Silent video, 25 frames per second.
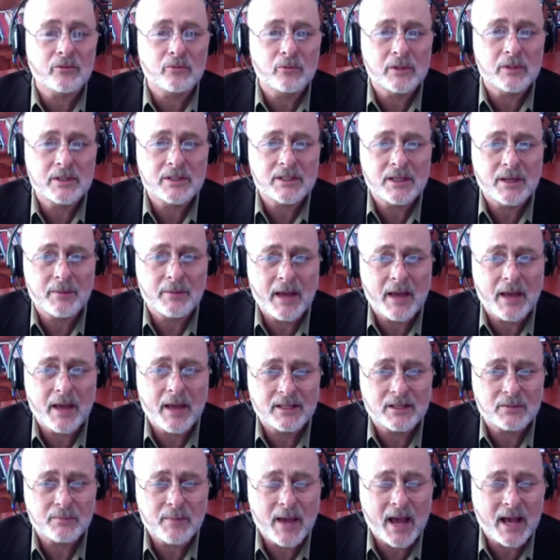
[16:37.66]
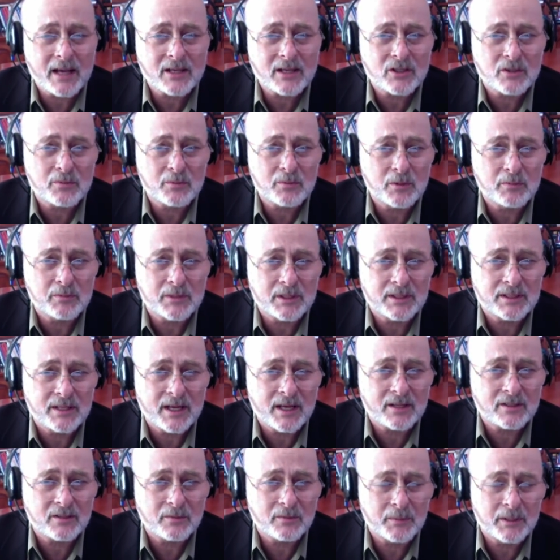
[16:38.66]
was at its maximum
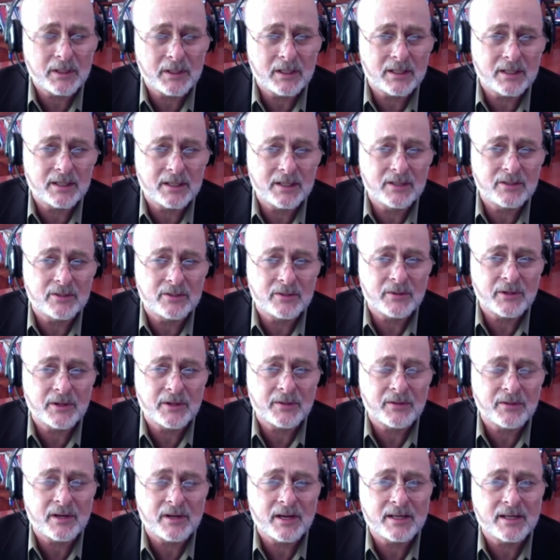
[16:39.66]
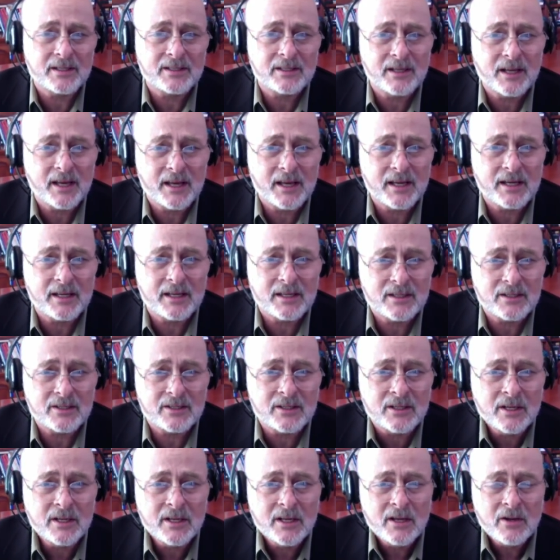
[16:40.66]
detectability during the nineteen
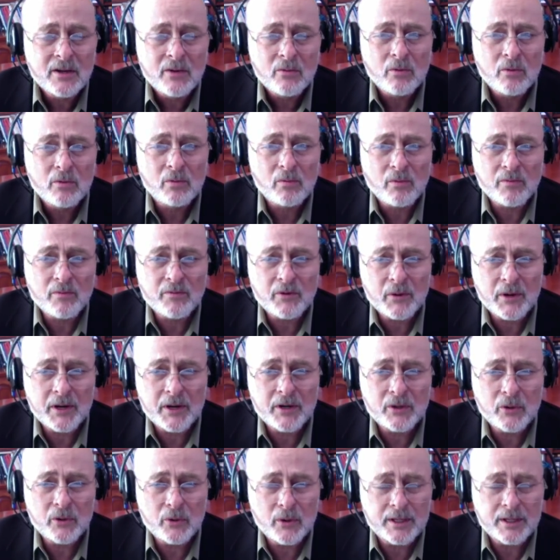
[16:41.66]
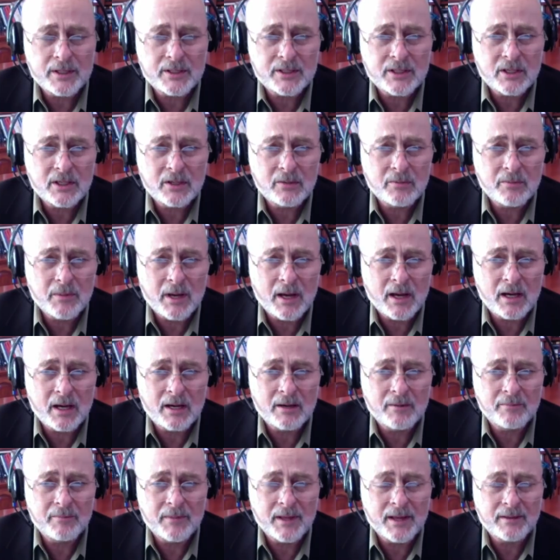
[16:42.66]
eighties. We were very noisy,
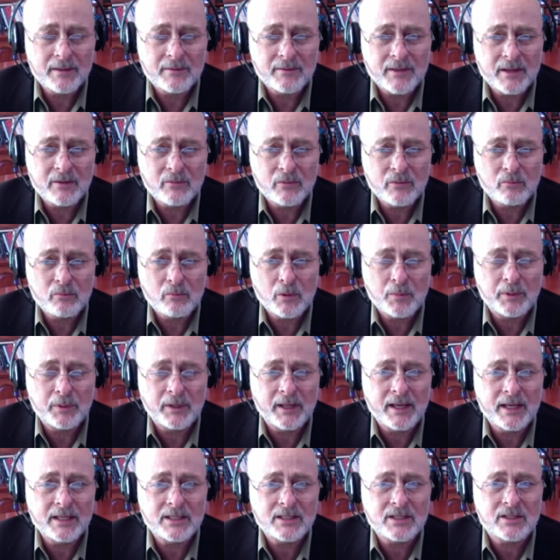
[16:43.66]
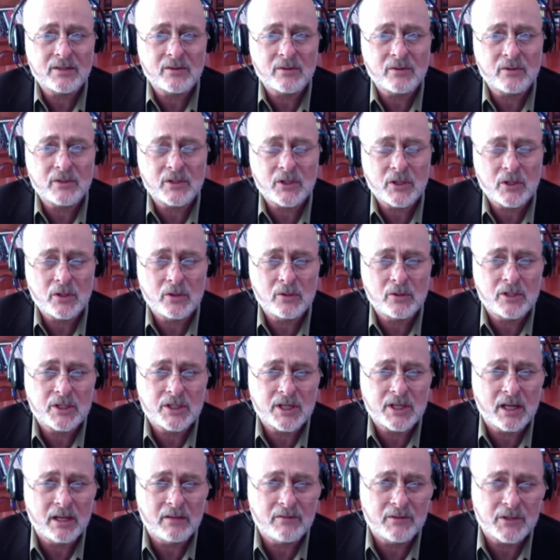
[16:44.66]
um, and then we replaced those huge
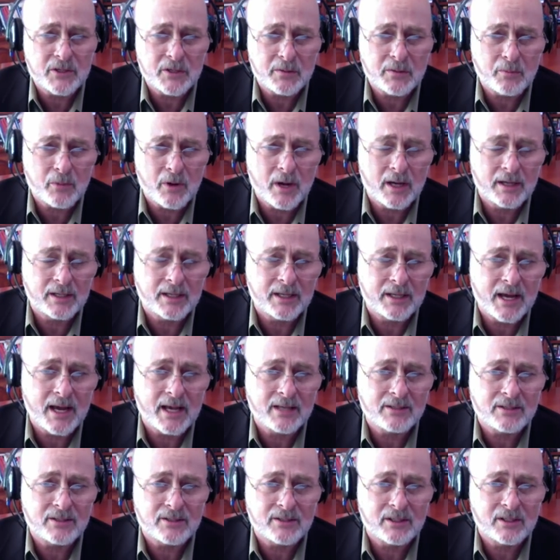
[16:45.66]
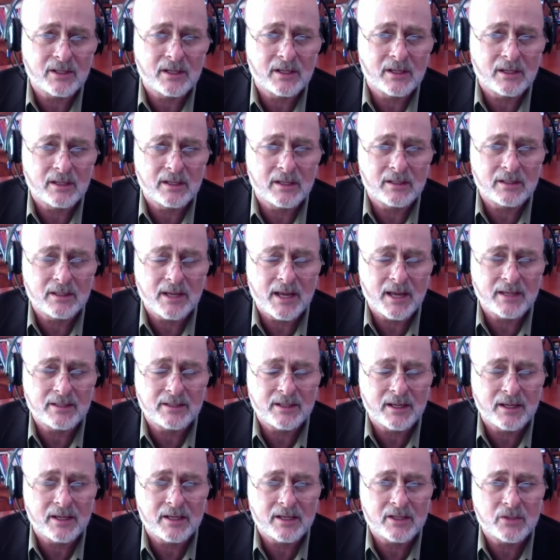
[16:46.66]
television broadcasts Uh,
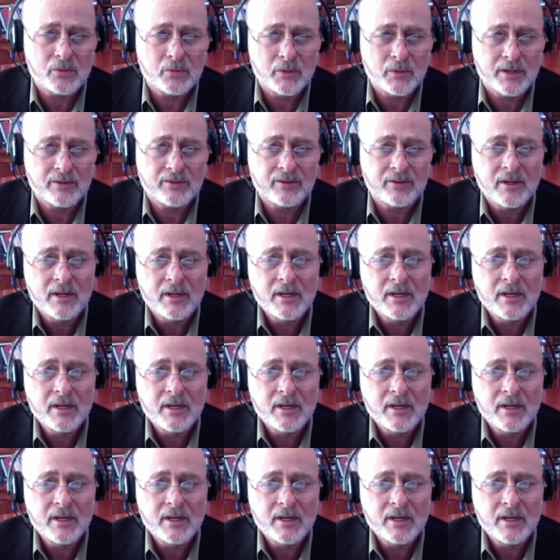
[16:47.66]
antennas with